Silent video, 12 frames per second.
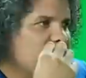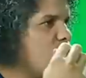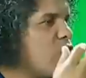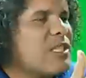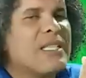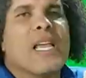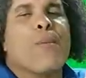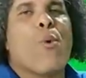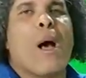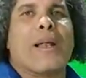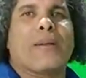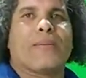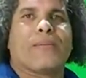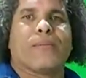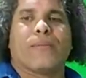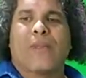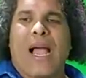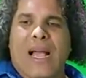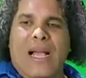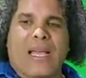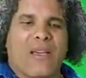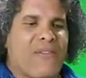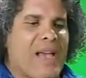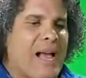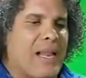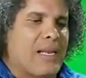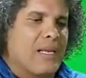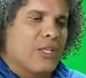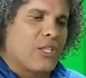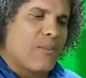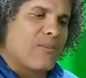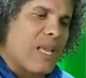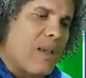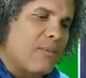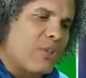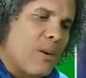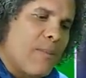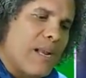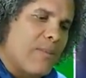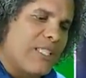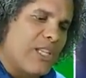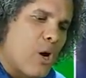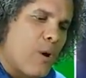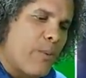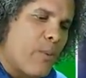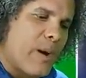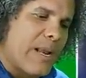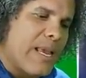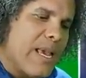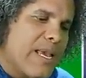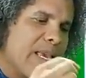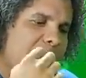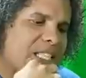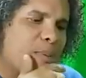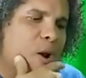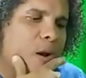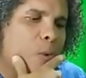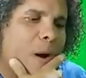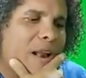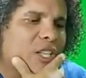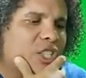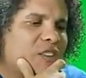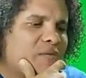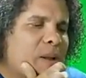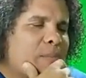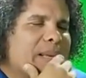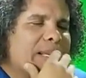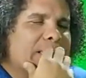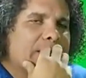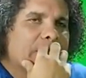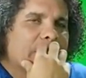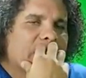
Just name one. I can give you some time. Somebody must come up with one. Yes, brother. One achievement, please.